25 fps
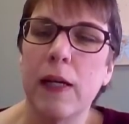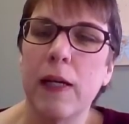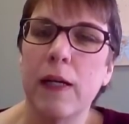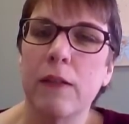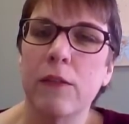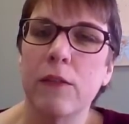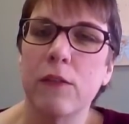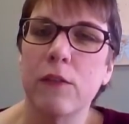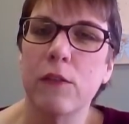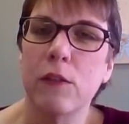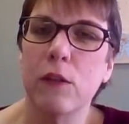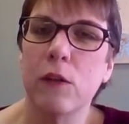
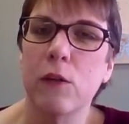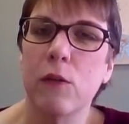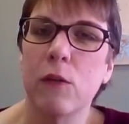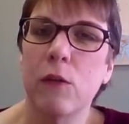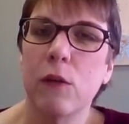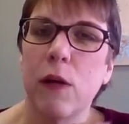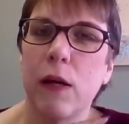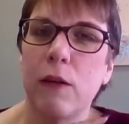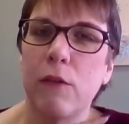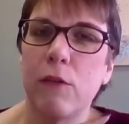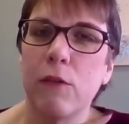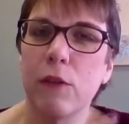And
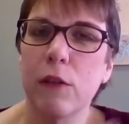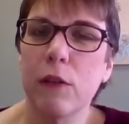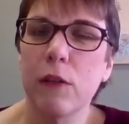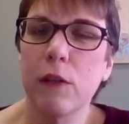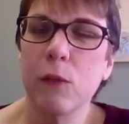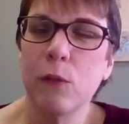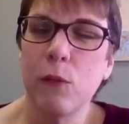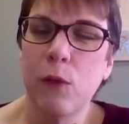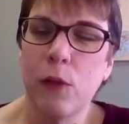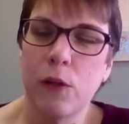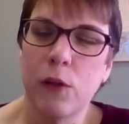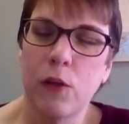so I
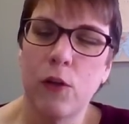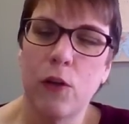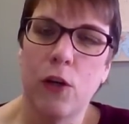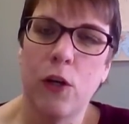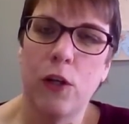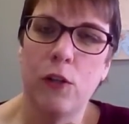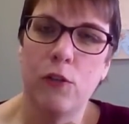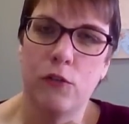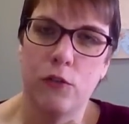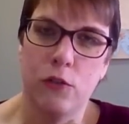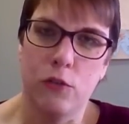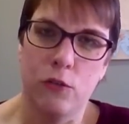really want to
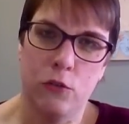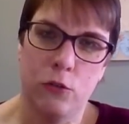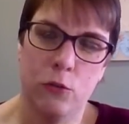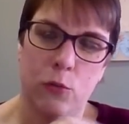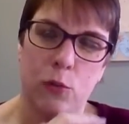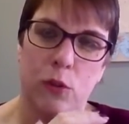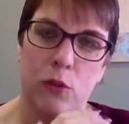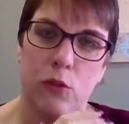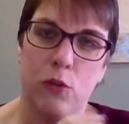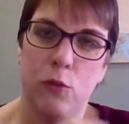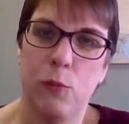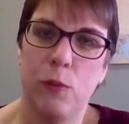caution you
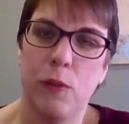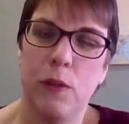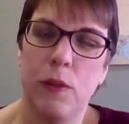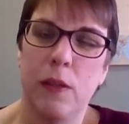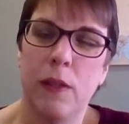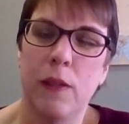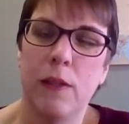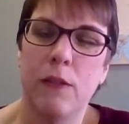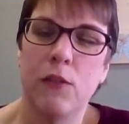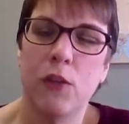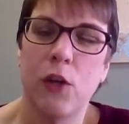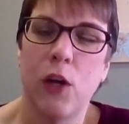when you
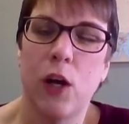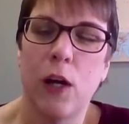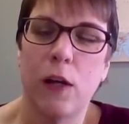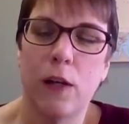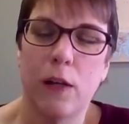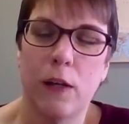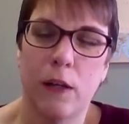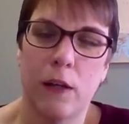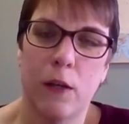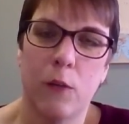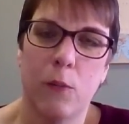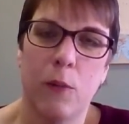begin
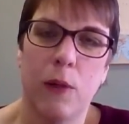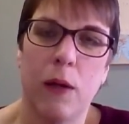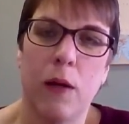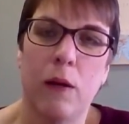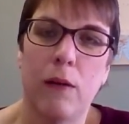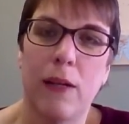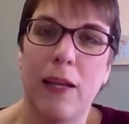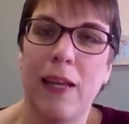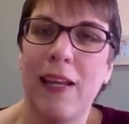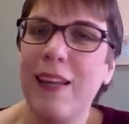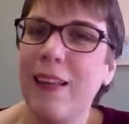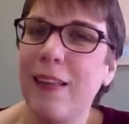talking
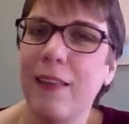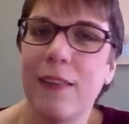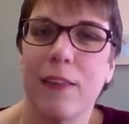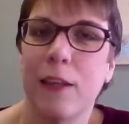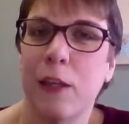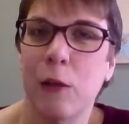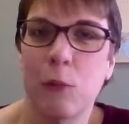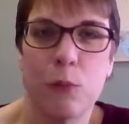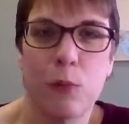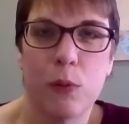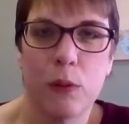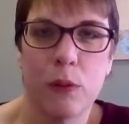about
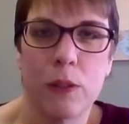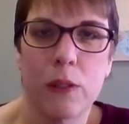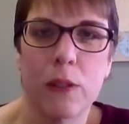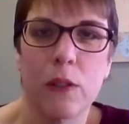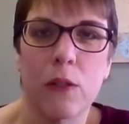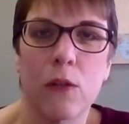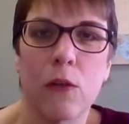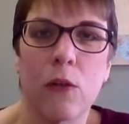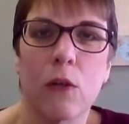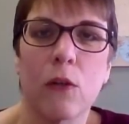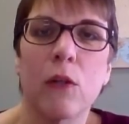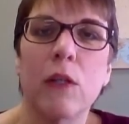anything
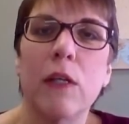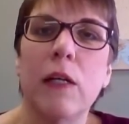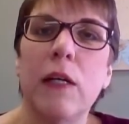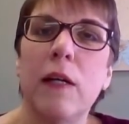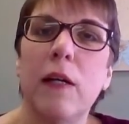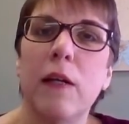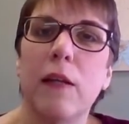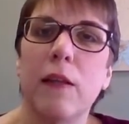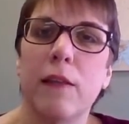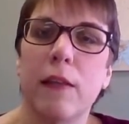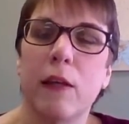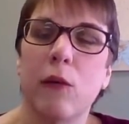political
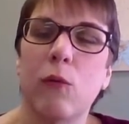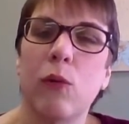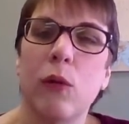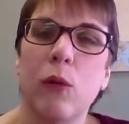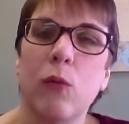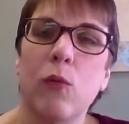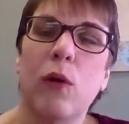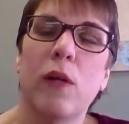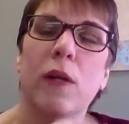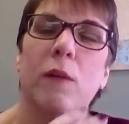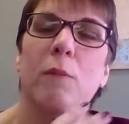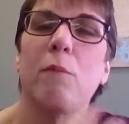that
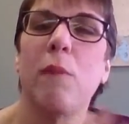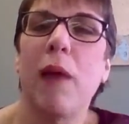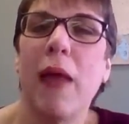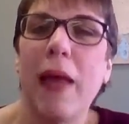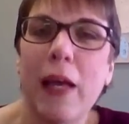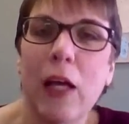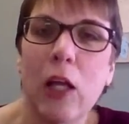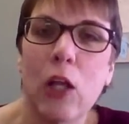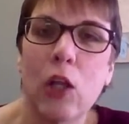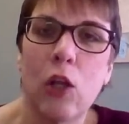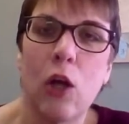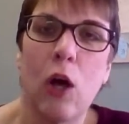we want to
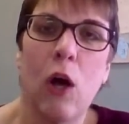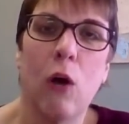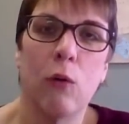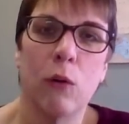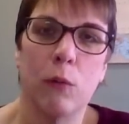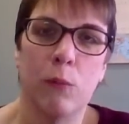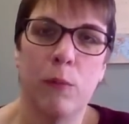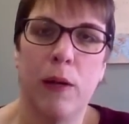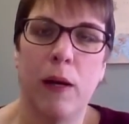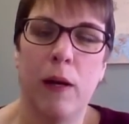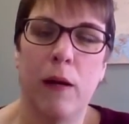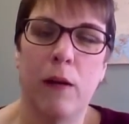make a law
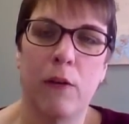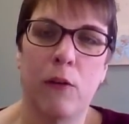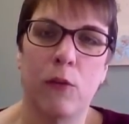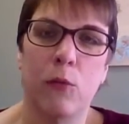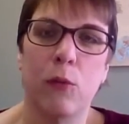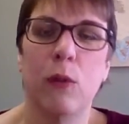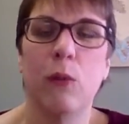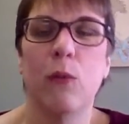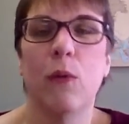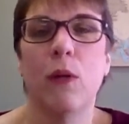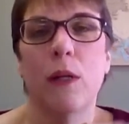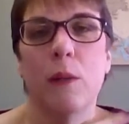about, or
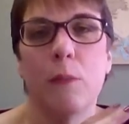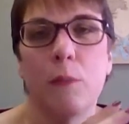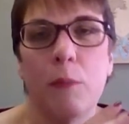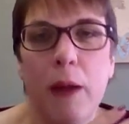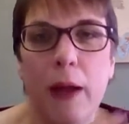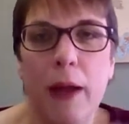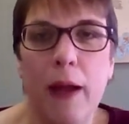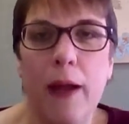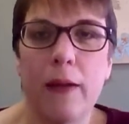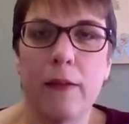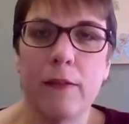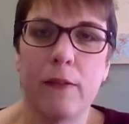we want to
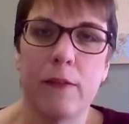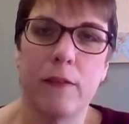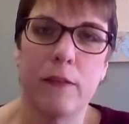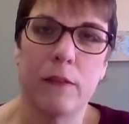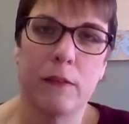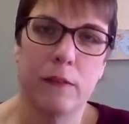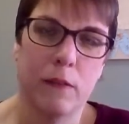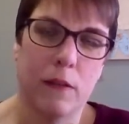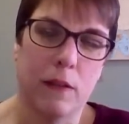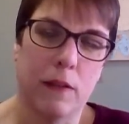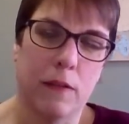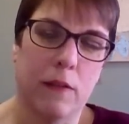pass
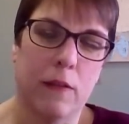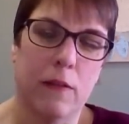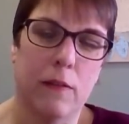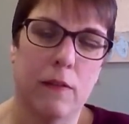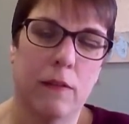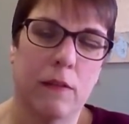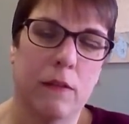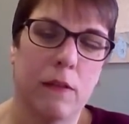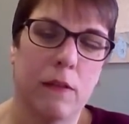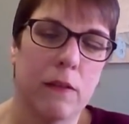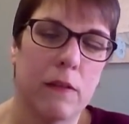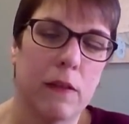a
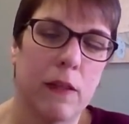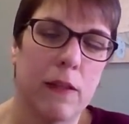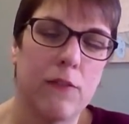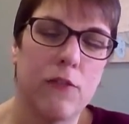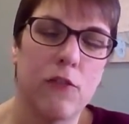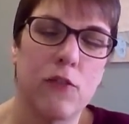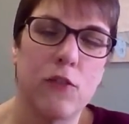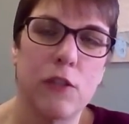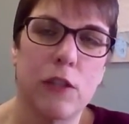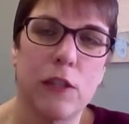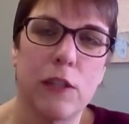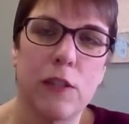
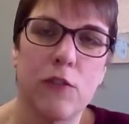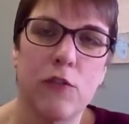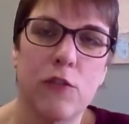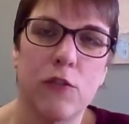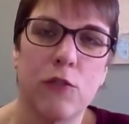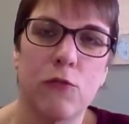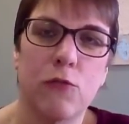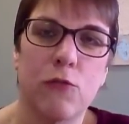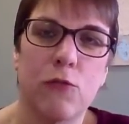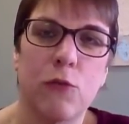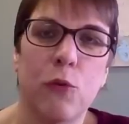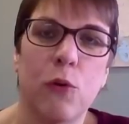
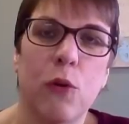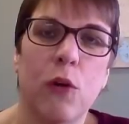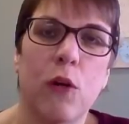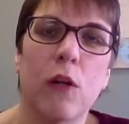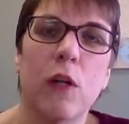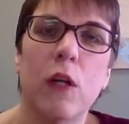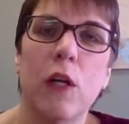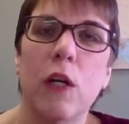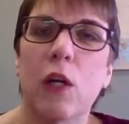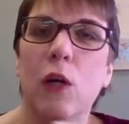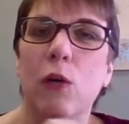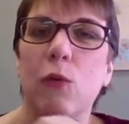legislation
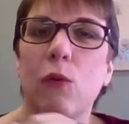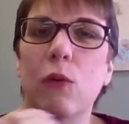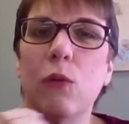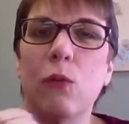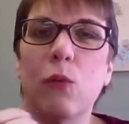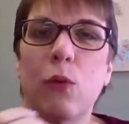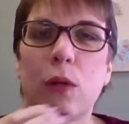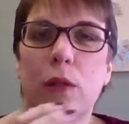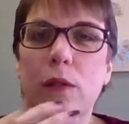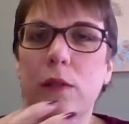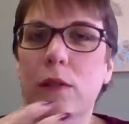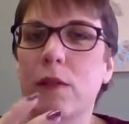for, we
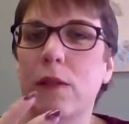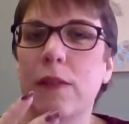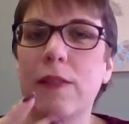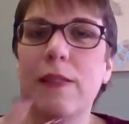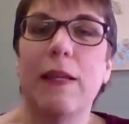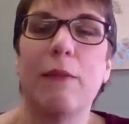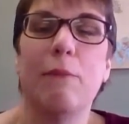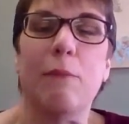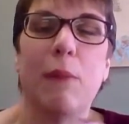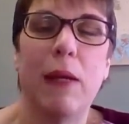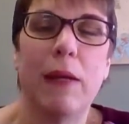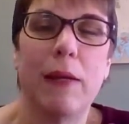want to
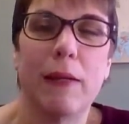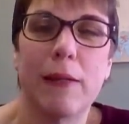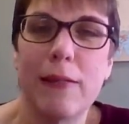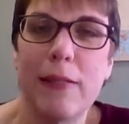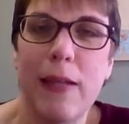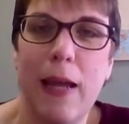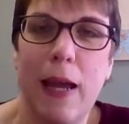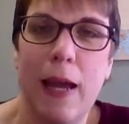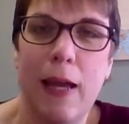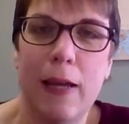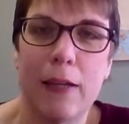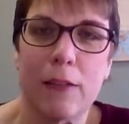make a
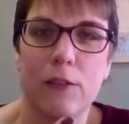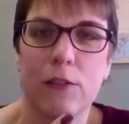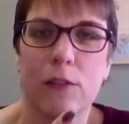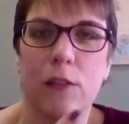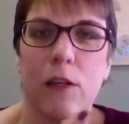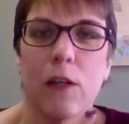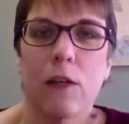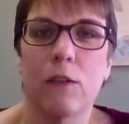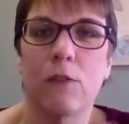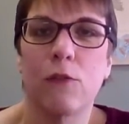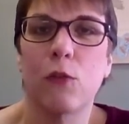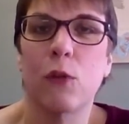tax
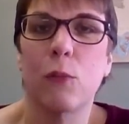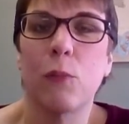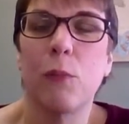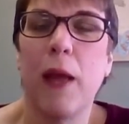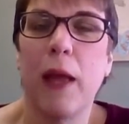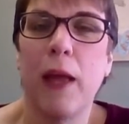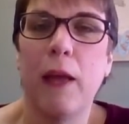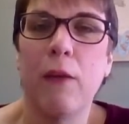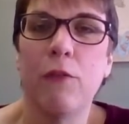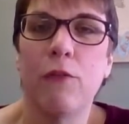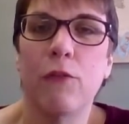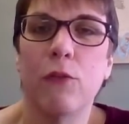of or
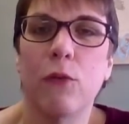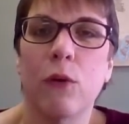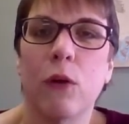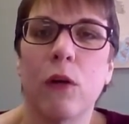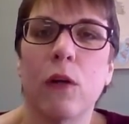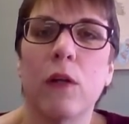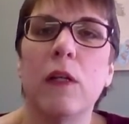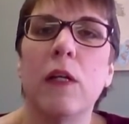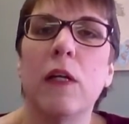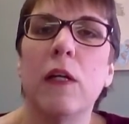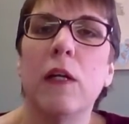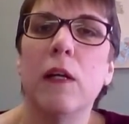pay
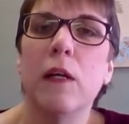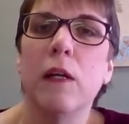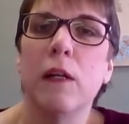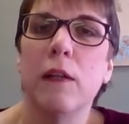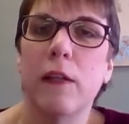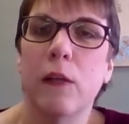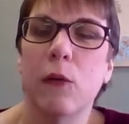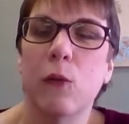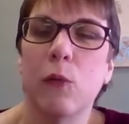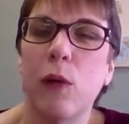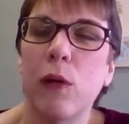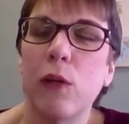for,
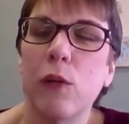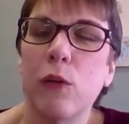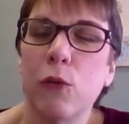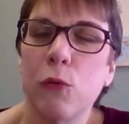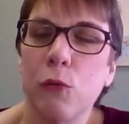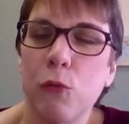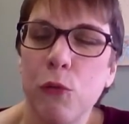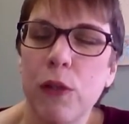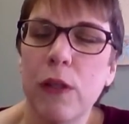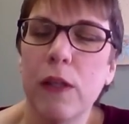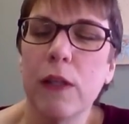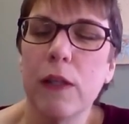that what
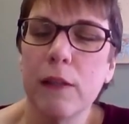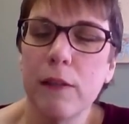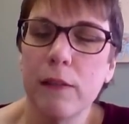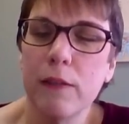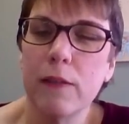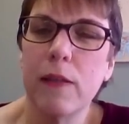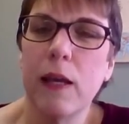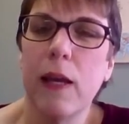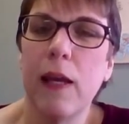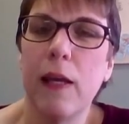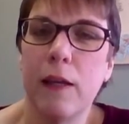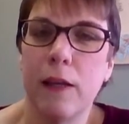you're really
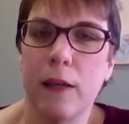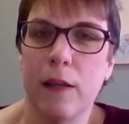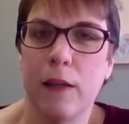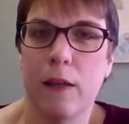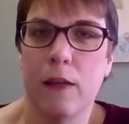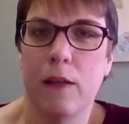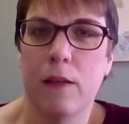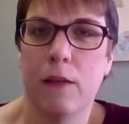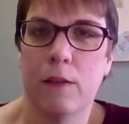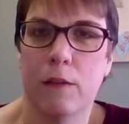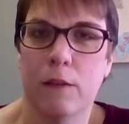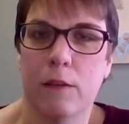saying
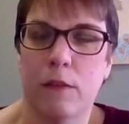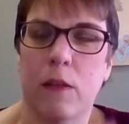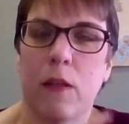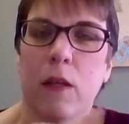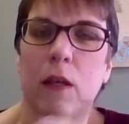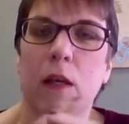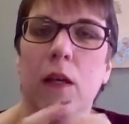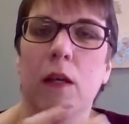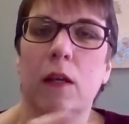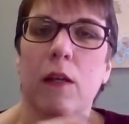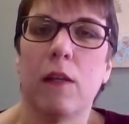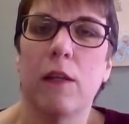is
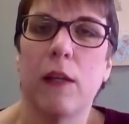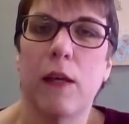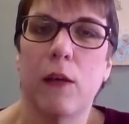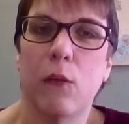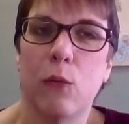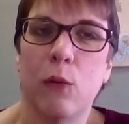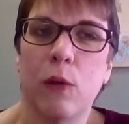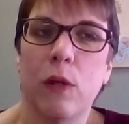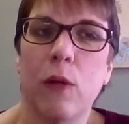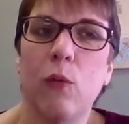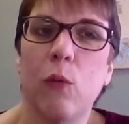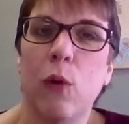
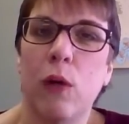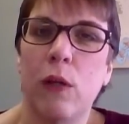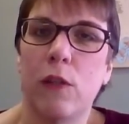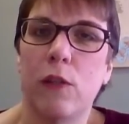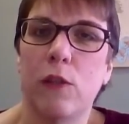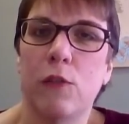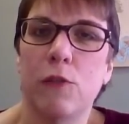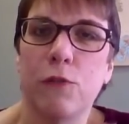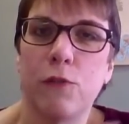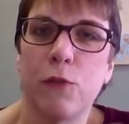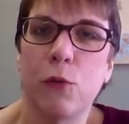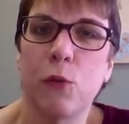that we want
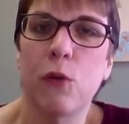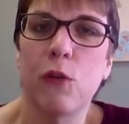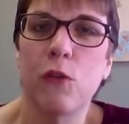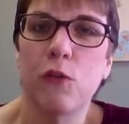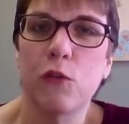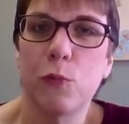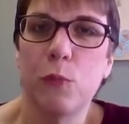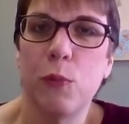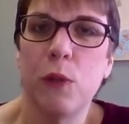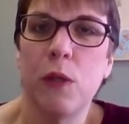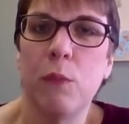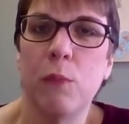to
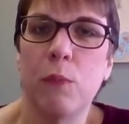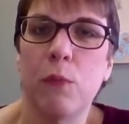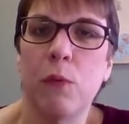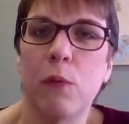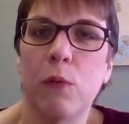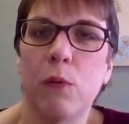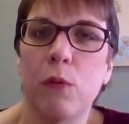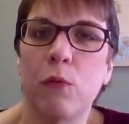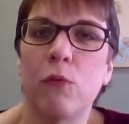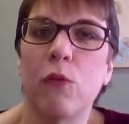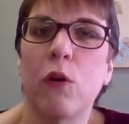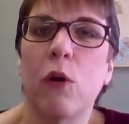force
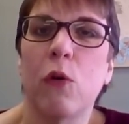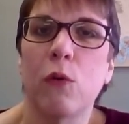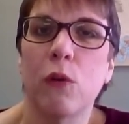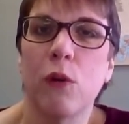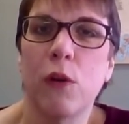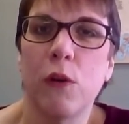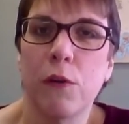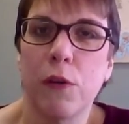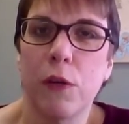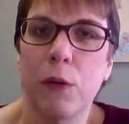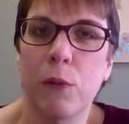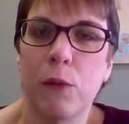people who don't
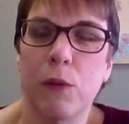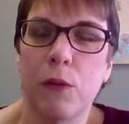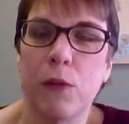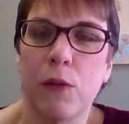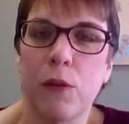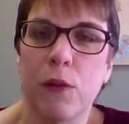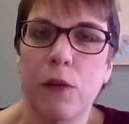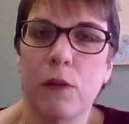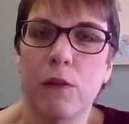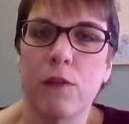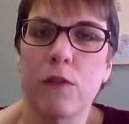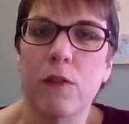agree with
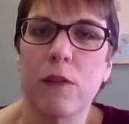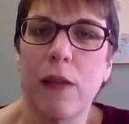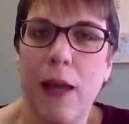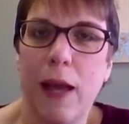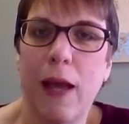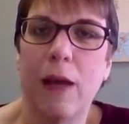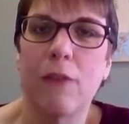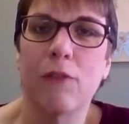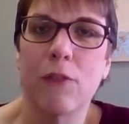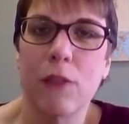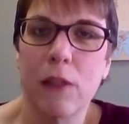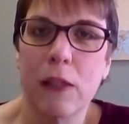this to
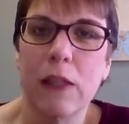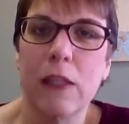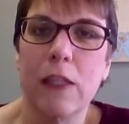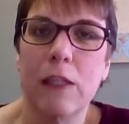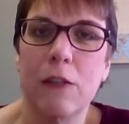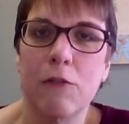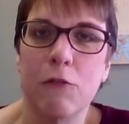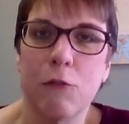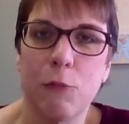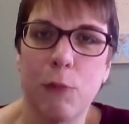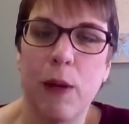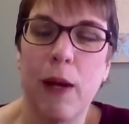have to
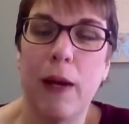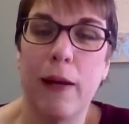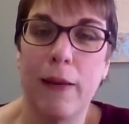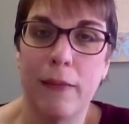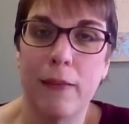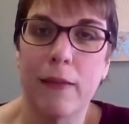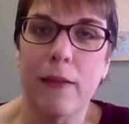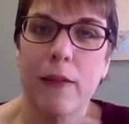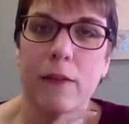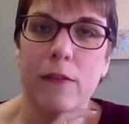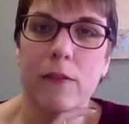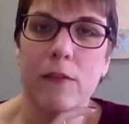live by
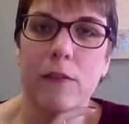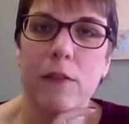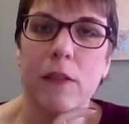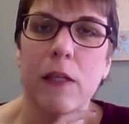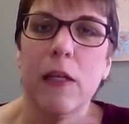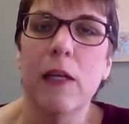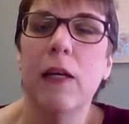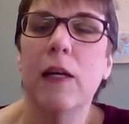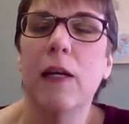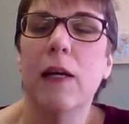this.